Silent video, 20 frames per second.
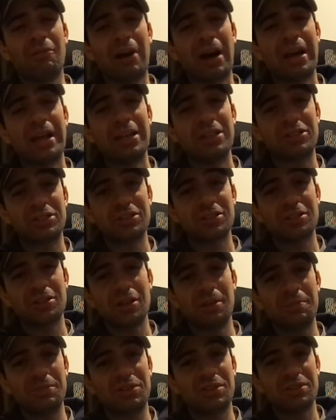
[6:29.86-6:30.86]
why he
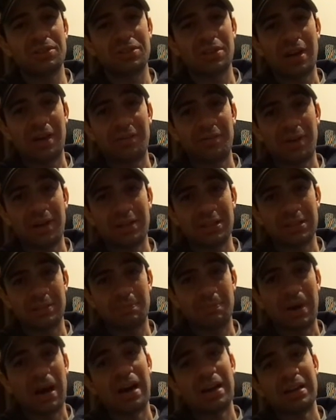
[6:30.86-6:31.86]
should deserve a
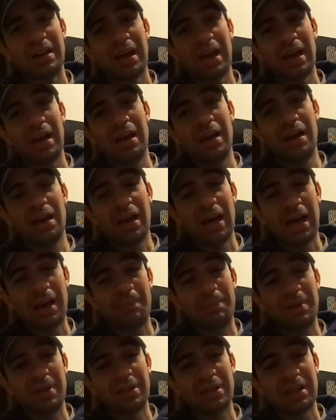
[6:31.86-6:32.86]
spot
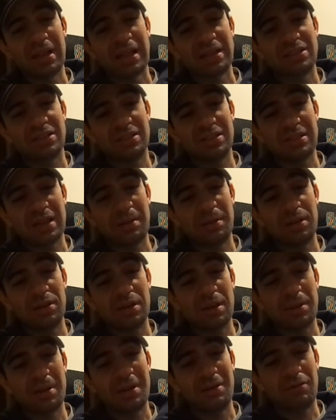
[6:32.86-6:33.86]
at being the next
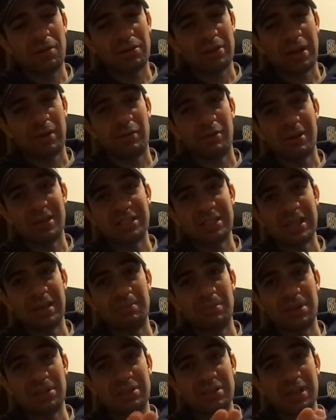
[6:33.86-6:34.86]
WWE World Heavyweight
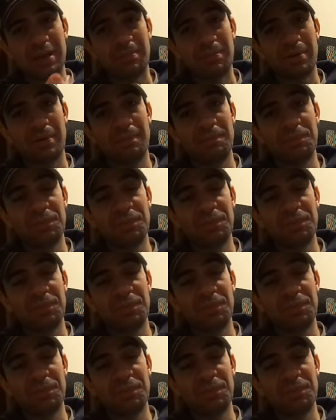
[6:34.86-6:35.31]
Championship.